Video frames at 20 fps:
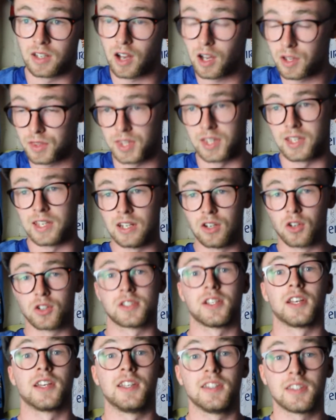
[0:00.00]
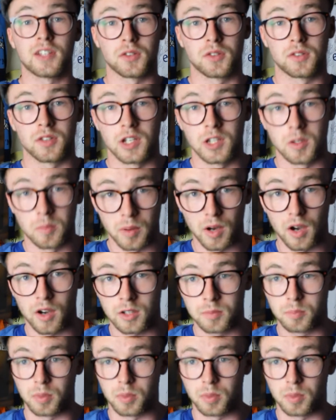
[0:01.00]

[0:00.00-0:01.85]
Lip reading: I think he looks like he's outside the box.